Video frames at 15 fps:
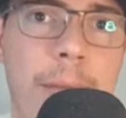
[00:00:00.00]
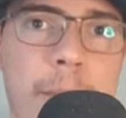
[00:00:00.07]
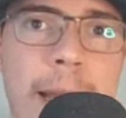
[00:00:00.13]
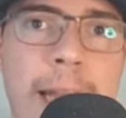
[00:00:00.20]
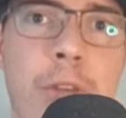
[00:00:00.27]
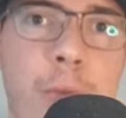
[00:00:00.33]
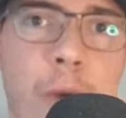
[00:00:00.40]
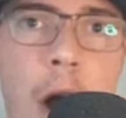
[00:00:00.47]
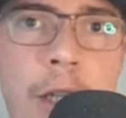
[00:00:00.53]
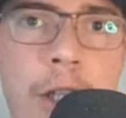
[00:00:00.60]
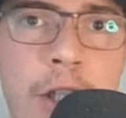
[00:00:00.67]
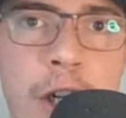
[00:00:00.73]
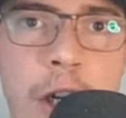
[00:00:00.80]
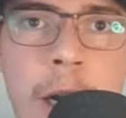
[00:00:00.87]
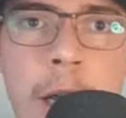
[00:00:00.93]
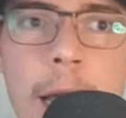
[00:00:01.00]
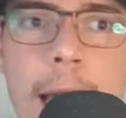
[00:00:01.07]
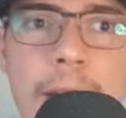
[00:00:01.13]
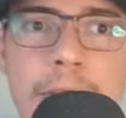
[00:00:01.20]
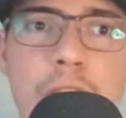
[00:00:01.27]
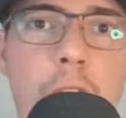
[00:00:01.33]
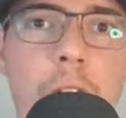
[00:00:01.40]
for him to make the roster
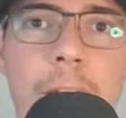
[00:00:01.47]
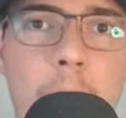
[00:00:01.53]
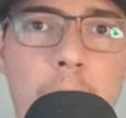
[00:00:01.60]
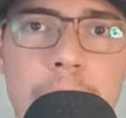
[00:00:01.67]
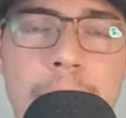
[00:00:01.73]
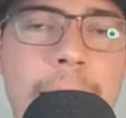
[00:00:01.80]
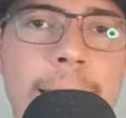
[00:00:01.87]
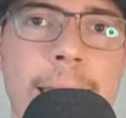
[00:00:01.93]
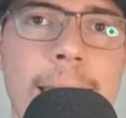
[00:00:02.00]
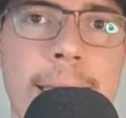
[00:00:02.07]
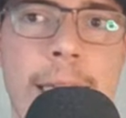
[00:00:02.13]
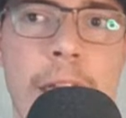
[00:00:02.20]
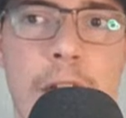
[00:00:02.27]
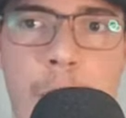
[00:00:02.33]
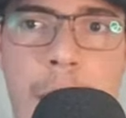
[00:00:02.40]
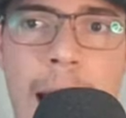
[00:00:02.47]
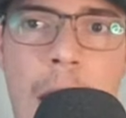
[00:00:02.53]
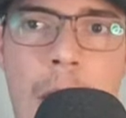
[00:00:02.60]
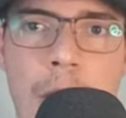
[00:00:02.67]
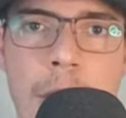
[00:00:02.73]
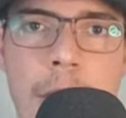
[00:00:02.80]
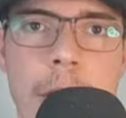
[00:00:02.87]
if Starling Marte is going to stick
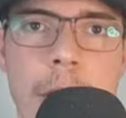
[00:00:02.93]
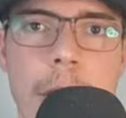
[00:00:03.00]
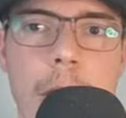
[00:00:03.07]
around.